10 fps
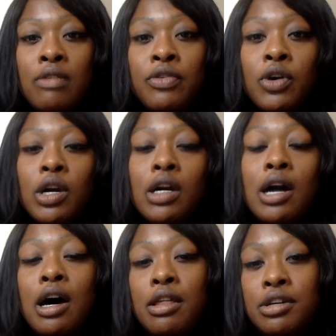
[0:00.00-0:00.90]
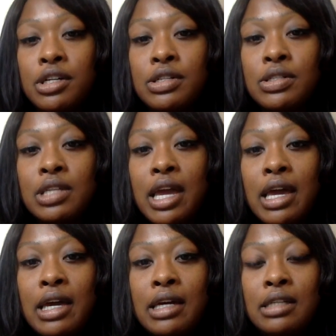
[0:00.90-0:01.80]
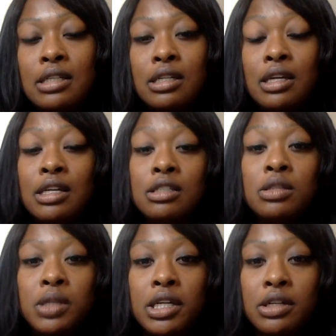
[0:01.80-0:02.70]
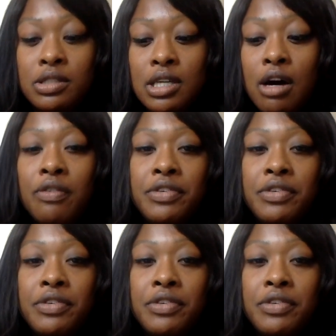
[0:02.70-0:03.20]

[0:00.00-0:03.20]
for others and including herself.